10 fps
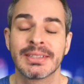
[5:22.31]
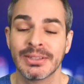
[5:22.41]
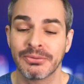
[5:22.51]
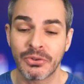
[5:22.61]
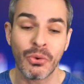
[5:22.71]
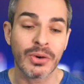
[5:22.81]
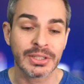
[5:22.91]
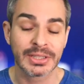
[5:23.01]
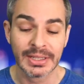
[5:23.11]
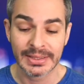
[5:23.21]
And of
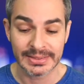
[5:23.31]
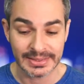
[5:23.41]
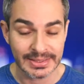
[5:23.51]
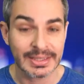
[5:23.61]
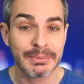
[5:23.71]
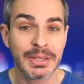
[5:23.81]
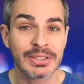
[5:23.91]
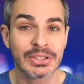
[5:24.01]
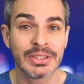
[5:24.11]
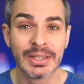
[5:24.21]
course, just like I
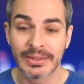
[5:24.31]
mentioned,